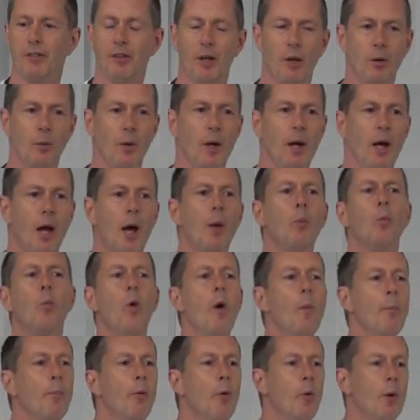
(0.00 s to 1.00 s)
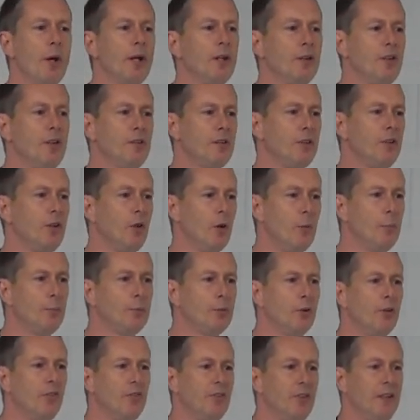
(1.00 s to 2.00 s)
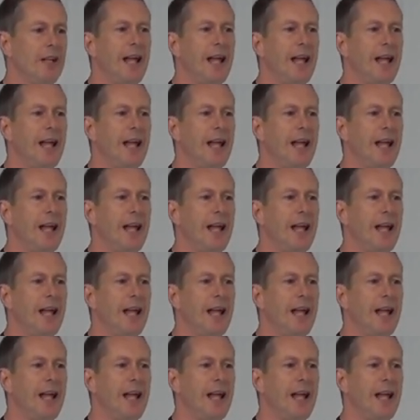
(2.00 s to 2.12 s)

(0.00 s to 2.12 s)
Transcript: So at what point does a non-profit